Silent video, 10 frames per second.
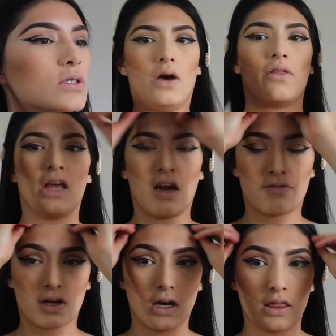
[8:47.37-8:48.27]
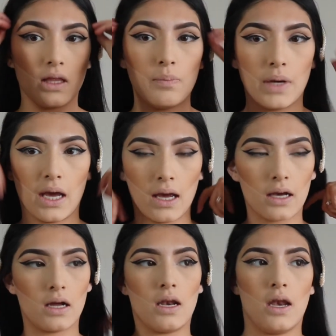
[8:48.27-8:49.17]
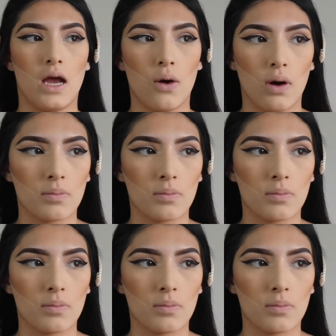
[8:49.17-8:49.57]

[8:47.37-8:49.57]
Now that I've cut the bake, now